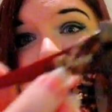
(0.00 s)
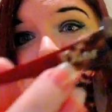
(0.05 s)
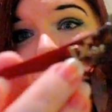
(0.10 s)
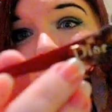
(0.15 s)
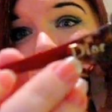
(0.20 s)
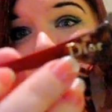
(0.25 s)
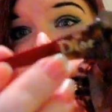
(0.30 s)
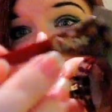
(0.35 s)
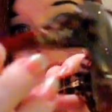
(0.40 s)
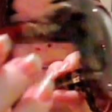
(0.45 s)

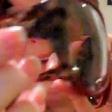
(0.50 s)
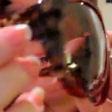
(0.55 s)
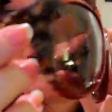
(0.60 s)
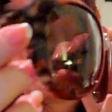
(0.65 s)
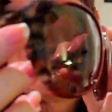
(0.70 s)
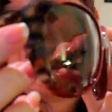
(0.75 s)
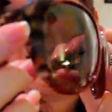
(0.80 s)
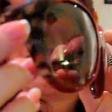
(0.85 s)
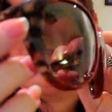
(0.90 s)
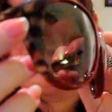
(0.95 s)
They're
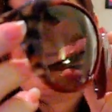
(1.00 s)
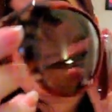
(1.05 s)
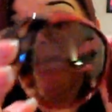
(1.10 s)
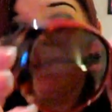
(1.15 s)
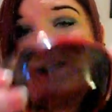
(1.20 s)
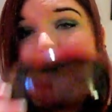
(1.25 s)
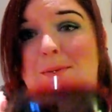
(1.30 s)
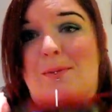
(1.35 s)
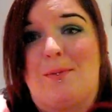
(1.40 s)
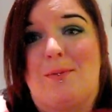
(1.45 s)
red and they're
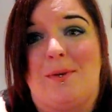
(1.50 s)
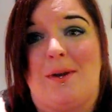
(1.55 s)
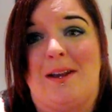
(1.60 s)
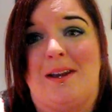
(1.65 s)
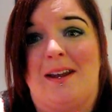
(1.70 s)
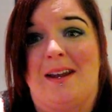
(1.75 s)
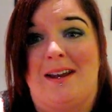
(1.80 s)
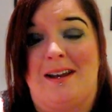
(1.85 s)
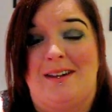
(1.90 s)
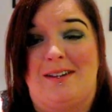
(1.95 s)
leopard
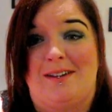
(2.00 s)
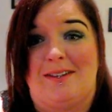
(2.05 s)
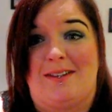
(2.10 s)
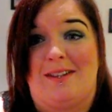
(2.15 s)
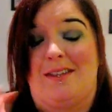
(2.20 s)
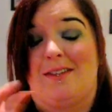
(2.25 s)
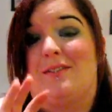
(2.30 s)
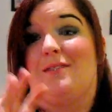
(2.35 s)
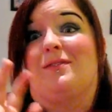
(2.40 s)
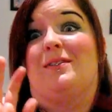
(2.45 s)
print and I just
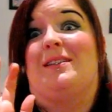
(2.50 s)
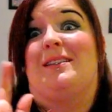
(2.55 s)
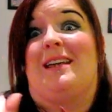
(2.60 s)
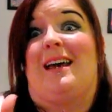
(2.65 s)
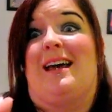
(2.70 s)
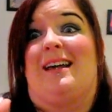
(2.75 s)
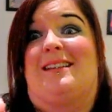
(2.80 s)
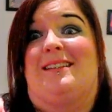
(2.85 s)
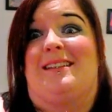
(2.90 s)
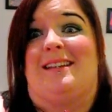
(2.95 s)
think they're
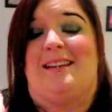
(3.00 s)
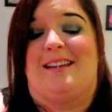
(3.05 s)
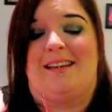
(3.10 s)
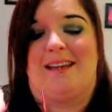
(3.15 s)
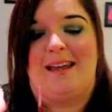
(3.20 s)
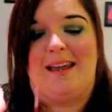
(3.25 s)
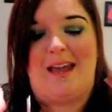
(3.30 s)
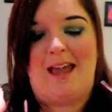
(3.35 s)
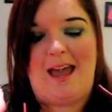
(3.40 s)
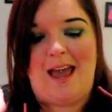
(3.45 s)
fantastic.
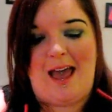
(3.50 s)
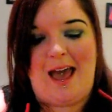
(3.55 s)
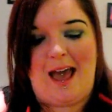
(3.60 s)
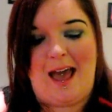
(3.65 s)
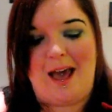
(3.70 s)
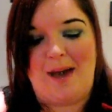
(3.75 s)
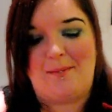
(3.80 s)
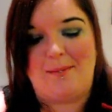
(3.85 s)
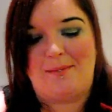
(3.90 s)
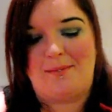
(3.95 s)

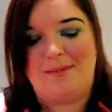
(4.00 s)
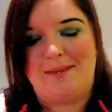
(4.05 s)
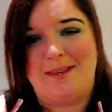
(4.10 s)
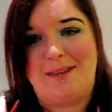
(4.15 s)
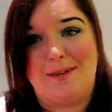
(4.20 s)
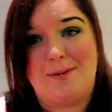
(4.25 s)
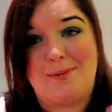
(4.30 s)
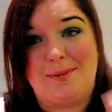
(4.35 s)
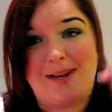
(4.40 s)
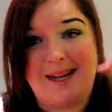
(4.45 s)

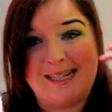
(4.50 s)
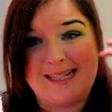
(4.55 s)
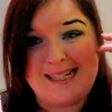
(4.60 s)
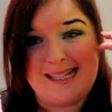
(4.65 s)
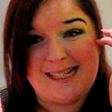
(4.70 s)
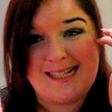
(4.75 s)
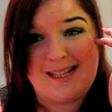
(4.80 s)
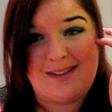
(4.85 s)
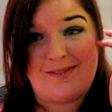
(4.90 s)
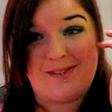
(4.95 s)
These were
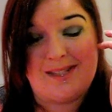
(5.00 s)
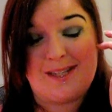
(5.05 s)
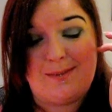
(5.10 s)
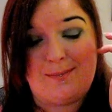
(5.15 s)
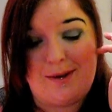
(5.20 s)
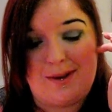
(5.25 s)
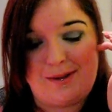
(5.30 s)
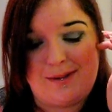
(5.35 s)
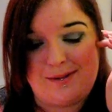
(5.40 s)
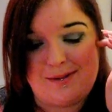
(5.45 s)
actually
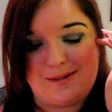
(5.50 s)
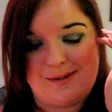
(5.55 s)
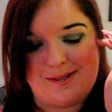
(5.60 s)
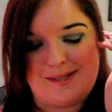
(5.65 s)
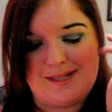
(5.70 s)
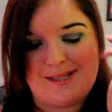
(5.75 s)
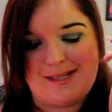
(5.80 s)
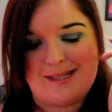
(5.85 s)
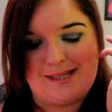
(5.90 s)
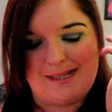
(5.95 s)
£70, which
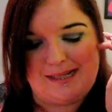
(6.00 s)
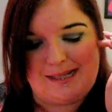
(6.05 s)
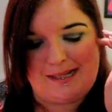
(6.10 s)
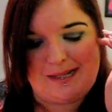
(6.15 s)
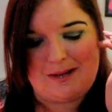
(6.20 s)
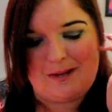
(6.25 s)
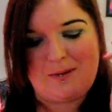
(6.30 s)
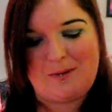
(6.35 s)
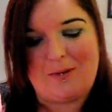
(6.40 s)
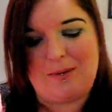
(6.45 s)
is
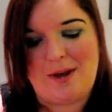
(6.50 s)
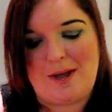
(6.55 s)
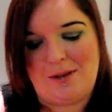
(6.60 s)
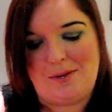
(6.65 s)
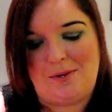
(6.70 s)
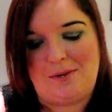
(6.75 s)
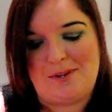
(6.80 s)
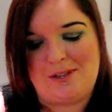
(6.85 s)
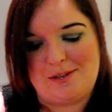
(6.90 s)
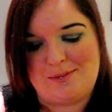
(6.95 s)
quite a
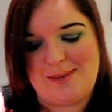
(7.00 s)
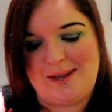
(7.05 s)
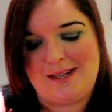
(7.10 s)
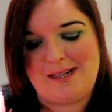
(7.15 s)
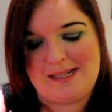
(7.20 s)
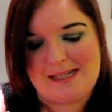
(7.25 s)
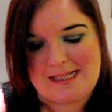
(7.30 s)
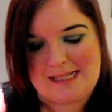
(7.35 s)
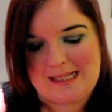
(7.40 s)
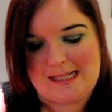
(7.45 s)
lot to spend
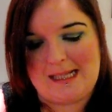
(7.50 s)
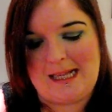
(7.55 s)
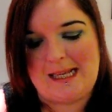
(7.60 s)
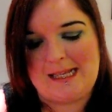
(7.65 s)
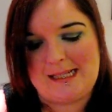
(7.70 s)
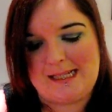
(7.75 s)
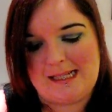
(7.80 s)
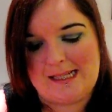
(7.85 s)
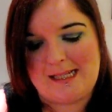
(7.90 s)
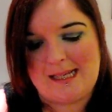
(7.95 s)
on
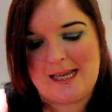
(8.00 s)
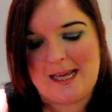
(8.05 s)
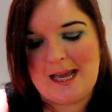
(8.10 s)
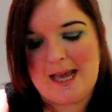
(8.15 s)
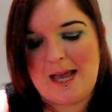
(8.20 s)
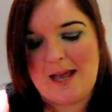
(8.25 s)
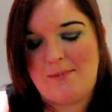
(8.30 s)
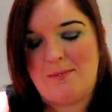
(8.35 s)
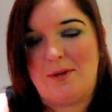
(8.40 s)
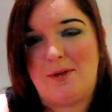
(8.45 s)
sunglasses,
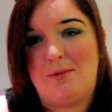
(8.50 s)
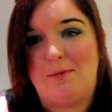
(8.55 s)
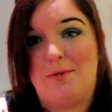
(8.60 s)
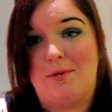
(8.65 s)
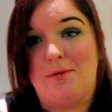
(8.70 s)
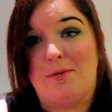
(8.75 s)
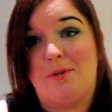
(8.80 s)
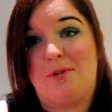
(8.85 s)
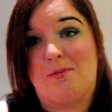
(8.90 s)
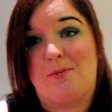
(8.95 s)
but they were
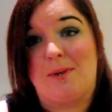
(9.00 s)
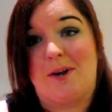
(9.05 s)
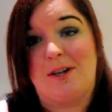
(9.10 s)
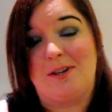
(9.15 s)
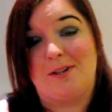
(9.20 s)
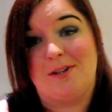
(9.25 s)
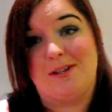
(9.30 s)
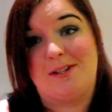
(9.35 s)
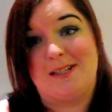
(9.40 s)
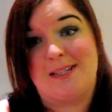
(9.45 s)
reduced from
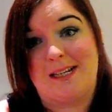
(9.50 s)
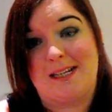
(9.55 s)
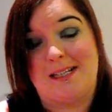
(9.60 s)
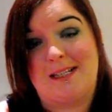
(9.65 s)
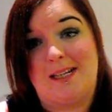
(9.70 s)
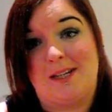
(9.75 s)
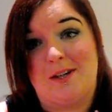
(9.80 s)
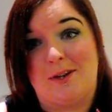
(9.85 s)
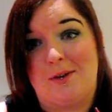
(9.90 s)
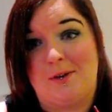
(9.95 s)

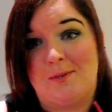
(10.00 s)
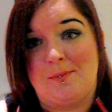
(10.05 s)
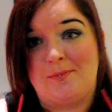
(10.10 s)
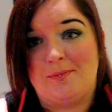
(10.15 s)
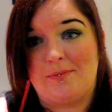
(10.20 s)
£162.